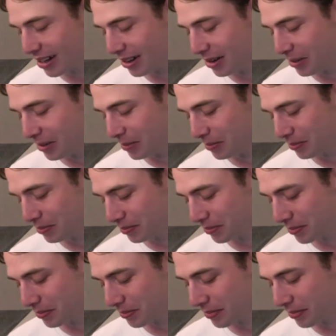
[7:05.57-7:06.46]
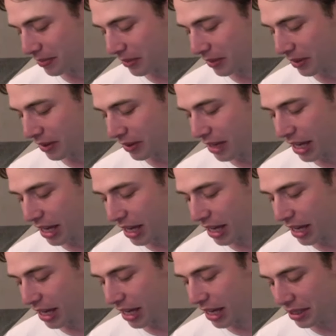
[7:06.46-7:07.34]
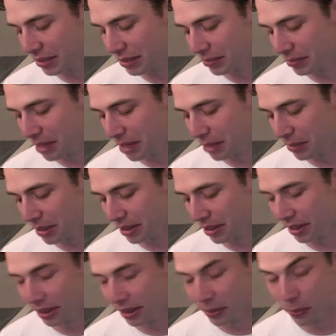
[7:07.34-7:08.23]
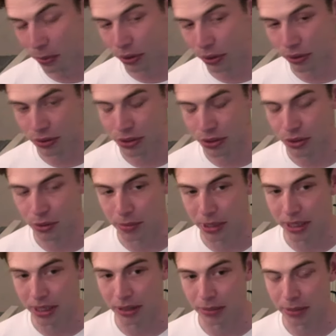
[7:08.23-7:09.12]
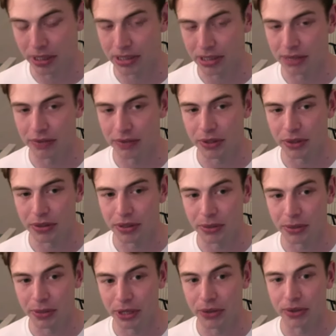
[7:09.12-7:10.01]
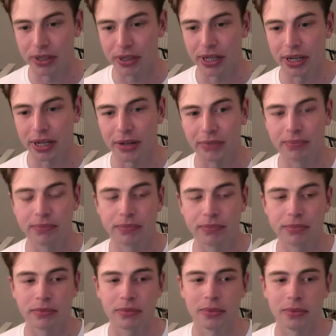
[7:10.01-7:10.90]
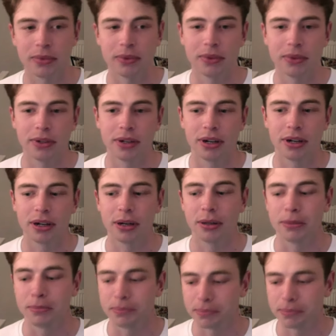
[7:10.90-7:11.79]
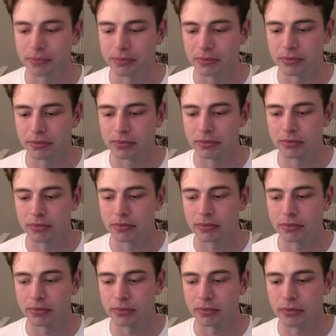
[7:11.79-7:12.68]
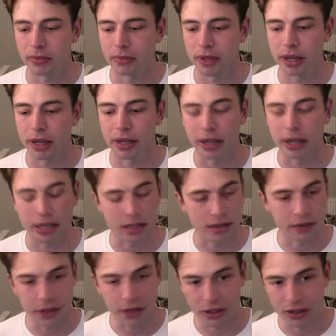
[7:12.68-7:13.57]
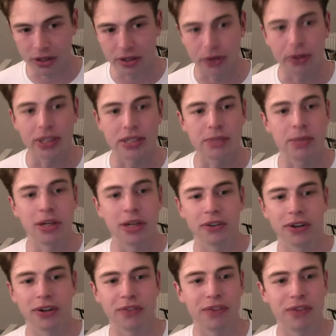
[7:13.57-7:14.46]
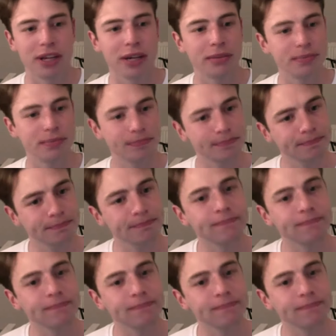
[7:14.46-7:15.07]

And then we did maybe like 1 or 2 pickup interviews that we couldn't get. And that's the version that got into BFI Flare.